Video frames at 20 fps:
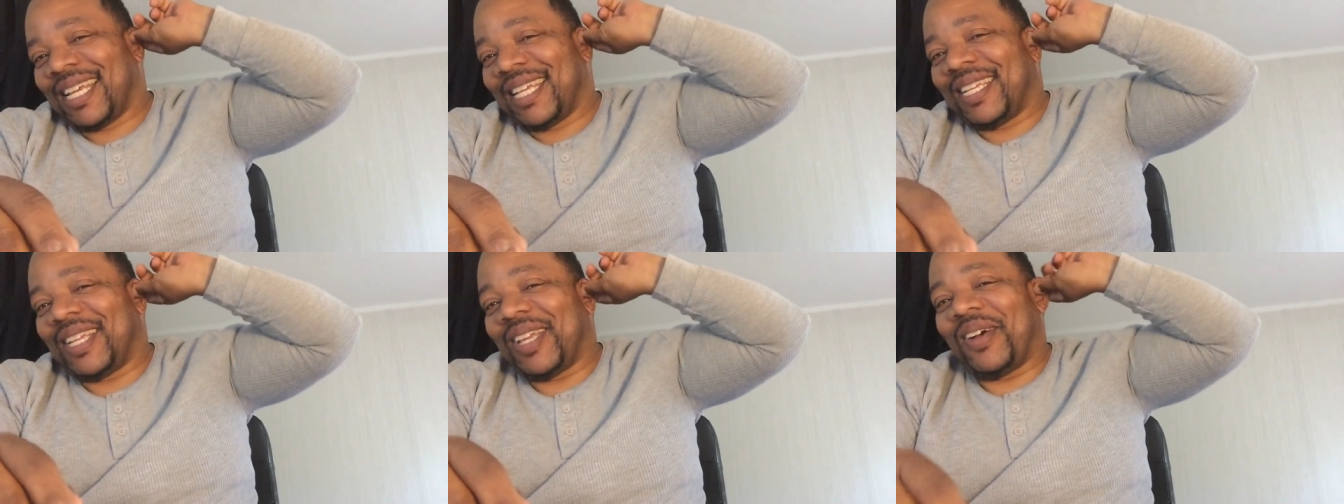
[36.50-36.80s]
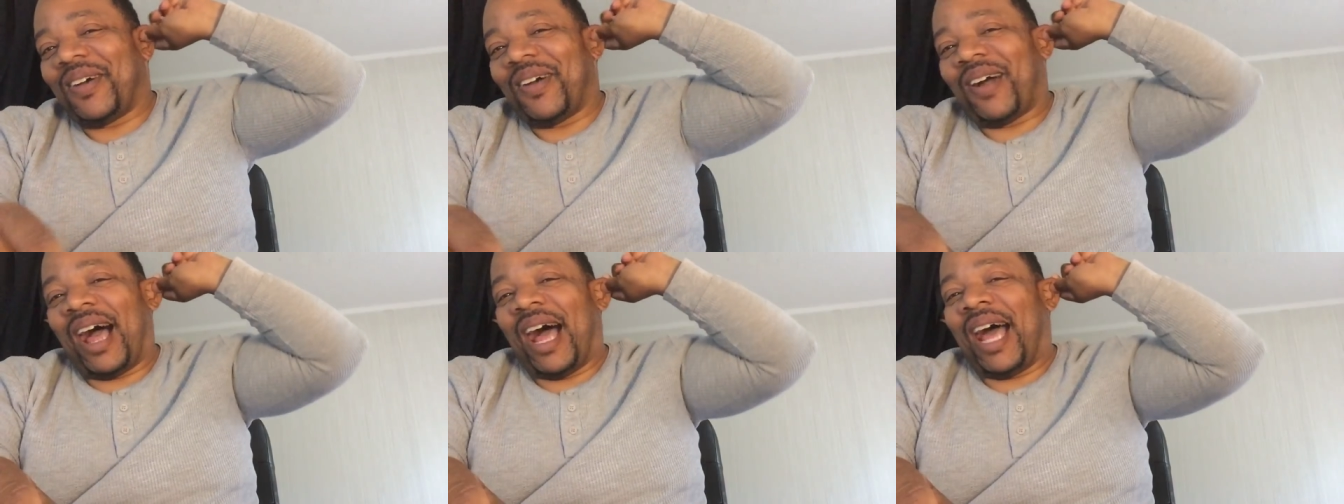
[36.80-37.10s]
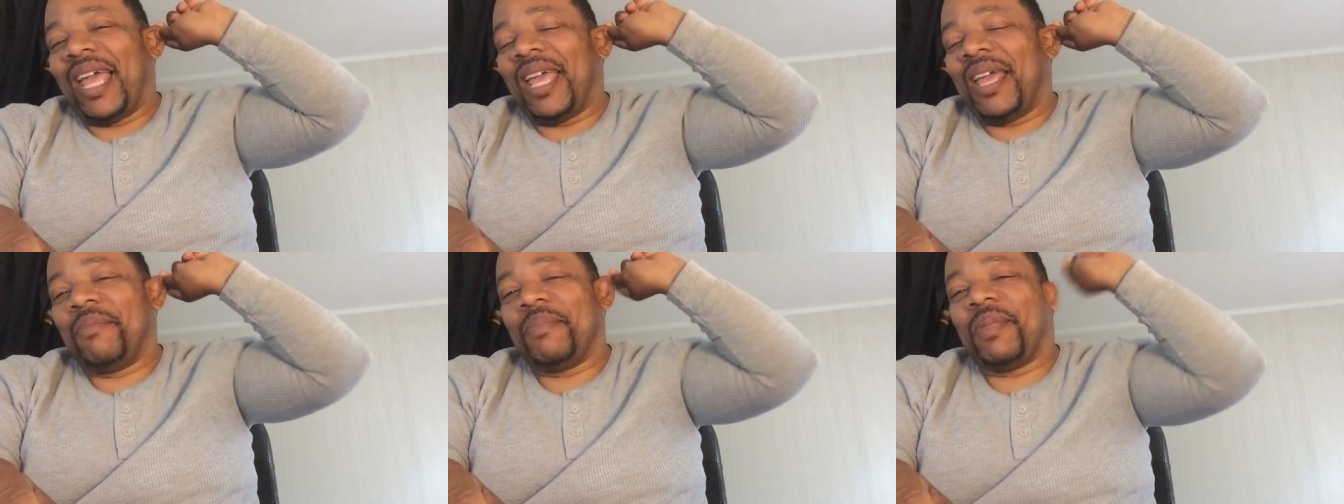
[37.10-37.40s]
Yo, I
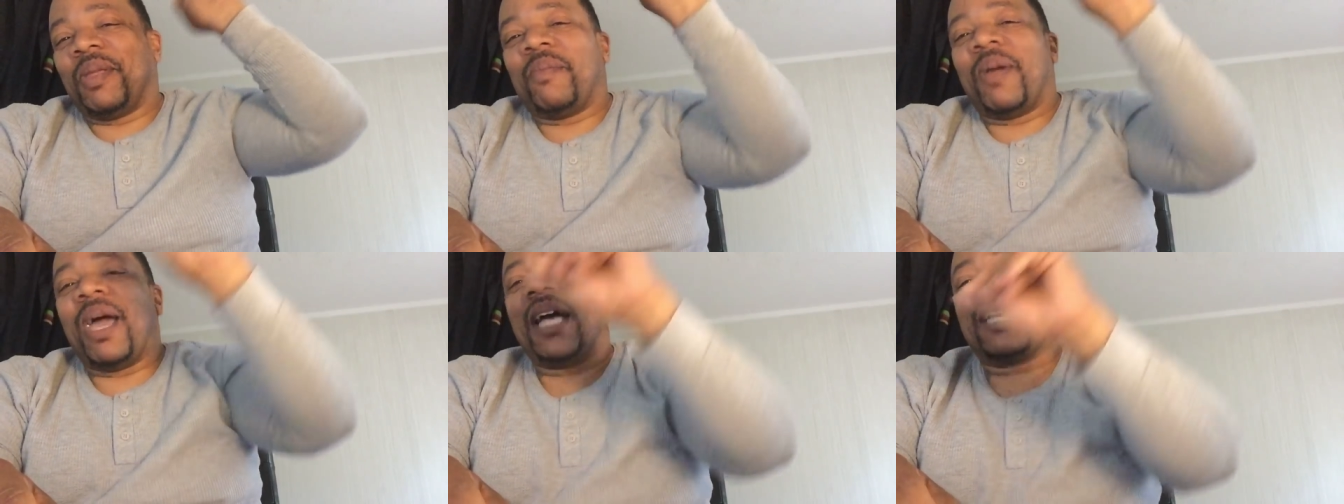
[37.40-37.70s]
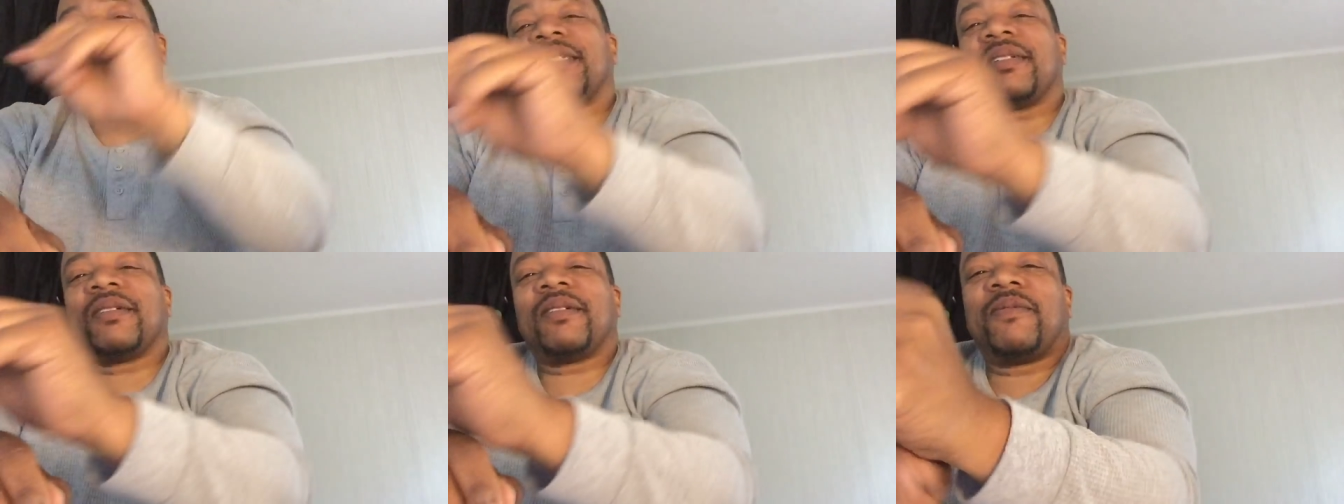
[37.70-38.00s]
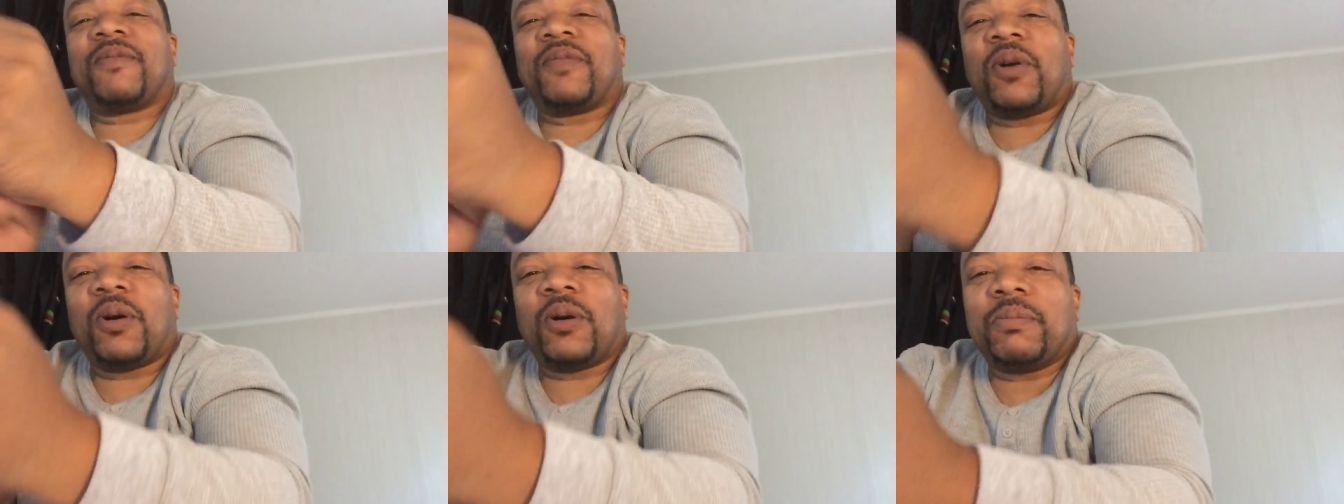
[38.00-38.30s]
am the master of
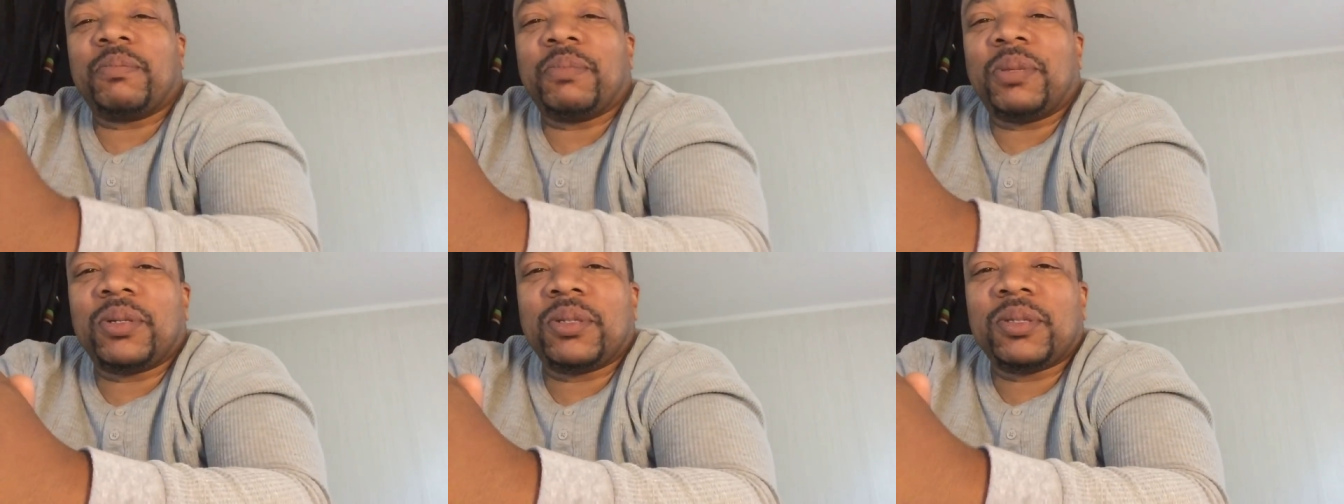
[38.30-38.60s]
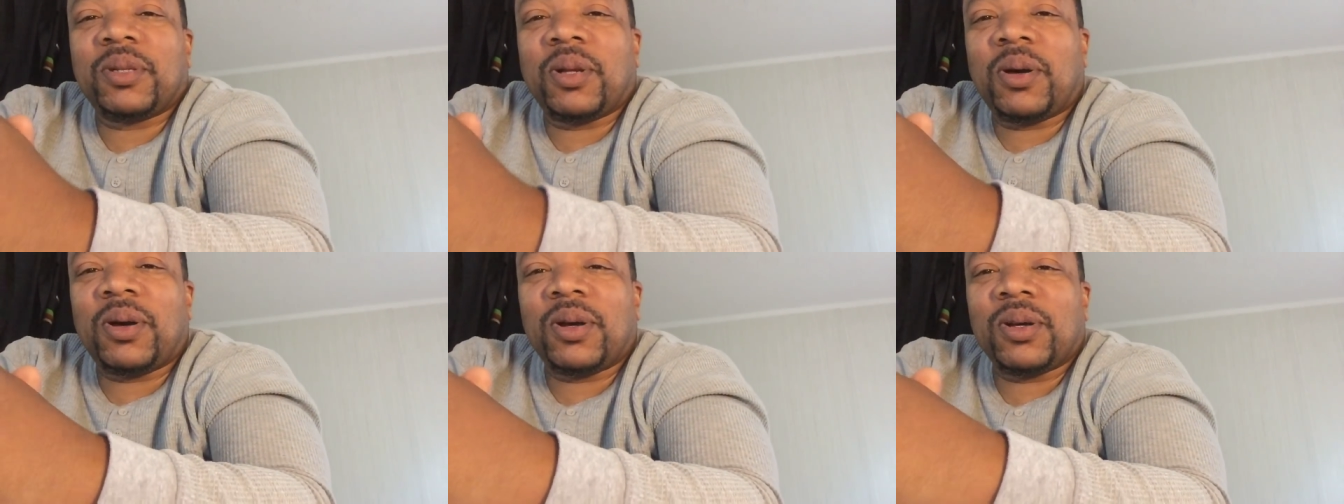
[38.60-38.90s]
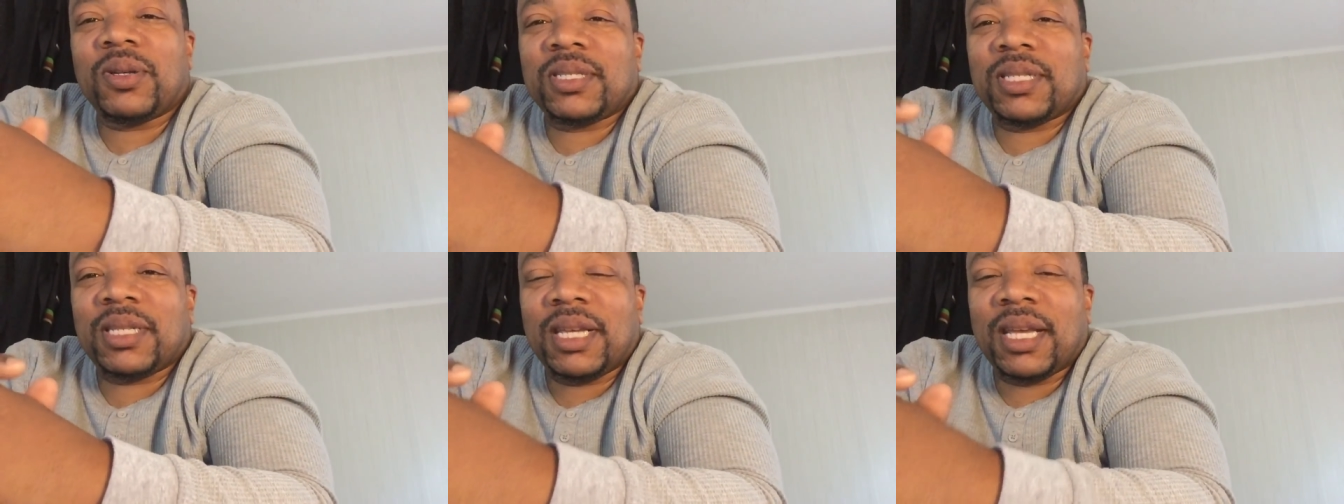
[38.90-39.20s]
all
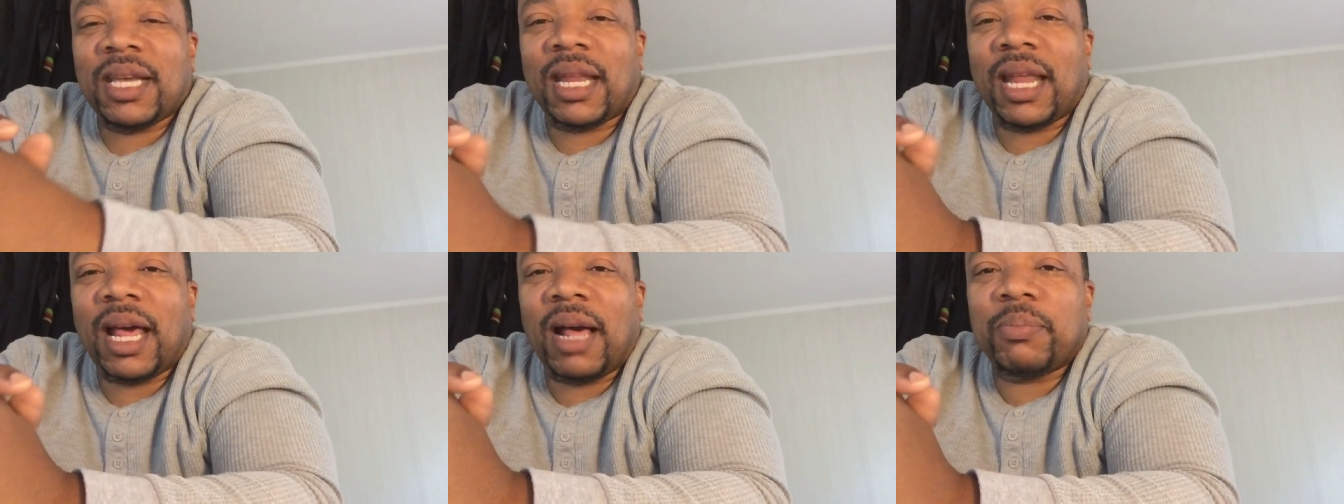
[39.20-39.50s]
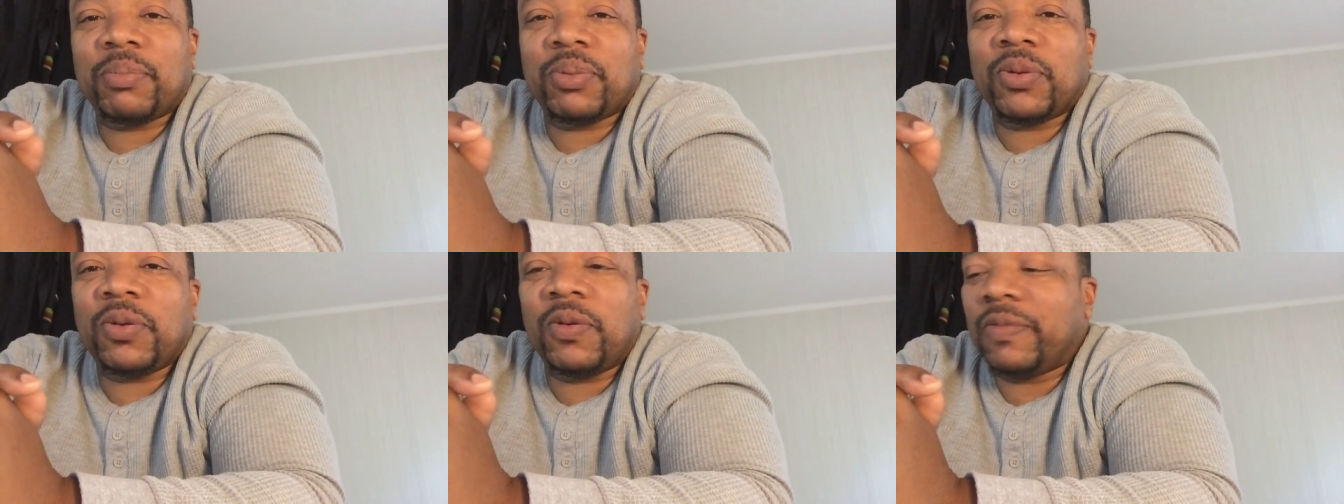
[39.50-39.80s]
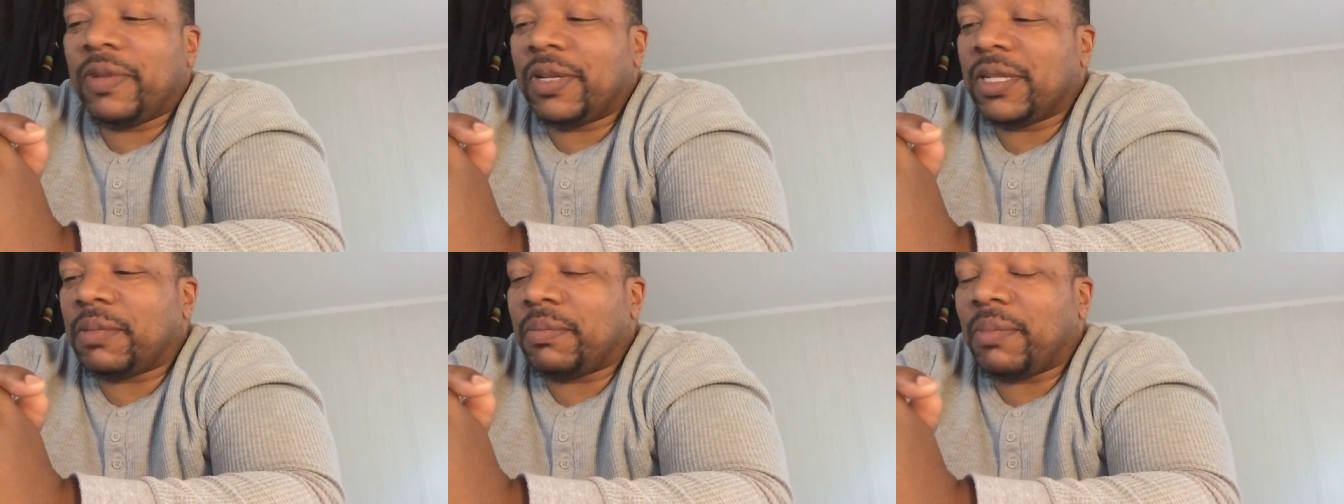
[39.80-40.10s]
bulldogs, and I approve
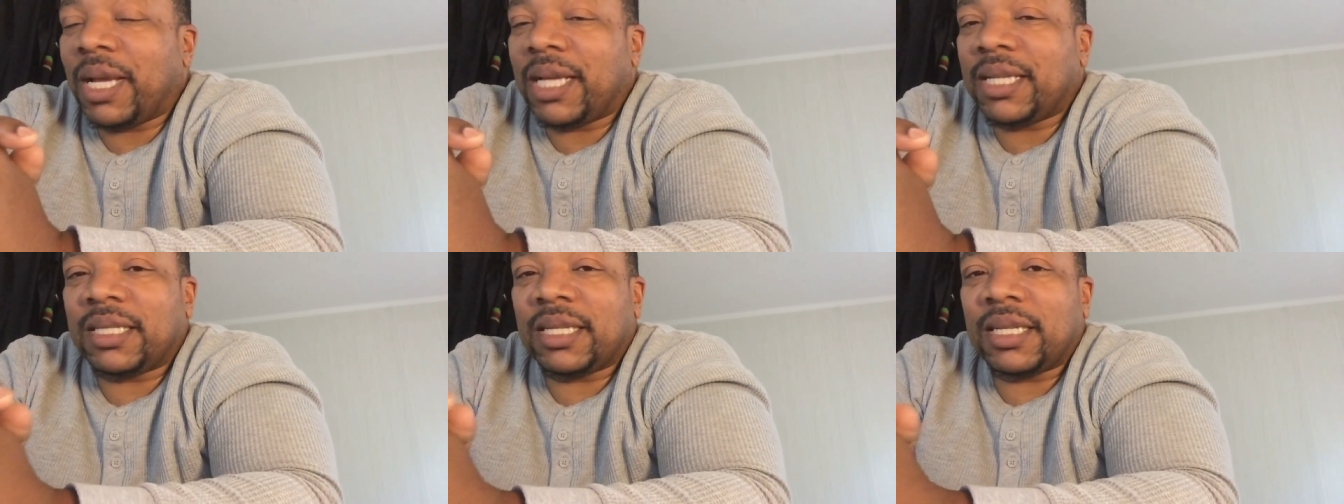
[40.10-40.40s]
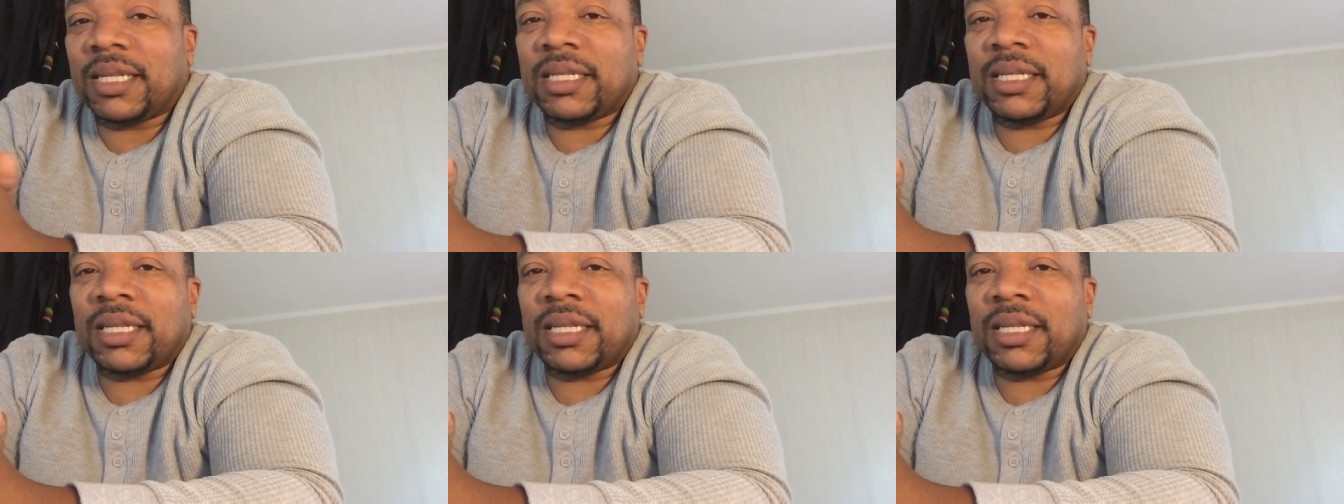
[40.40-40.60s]
this message.